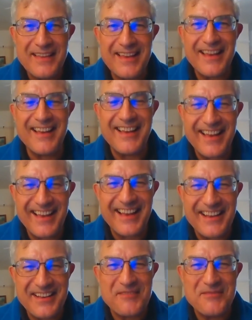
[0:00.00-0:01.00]
Yeah,
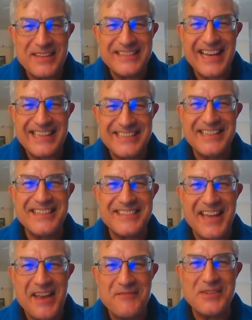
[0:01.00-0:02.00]
a couple of days
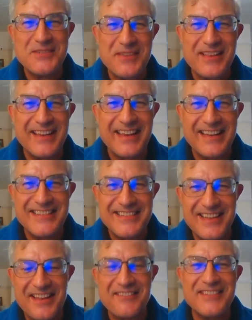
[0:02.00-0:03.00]
entertainments with the kids,
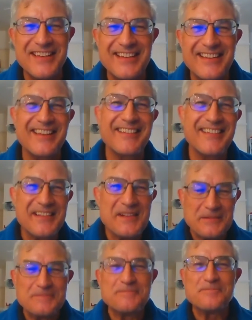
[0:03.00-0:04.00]
so that was it.
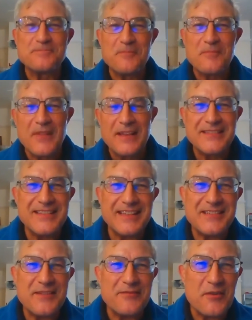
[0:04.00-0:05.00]

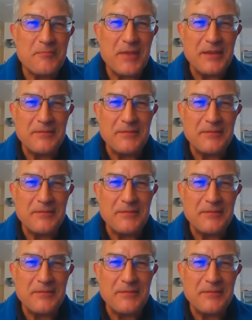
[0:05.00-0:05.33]
That's it.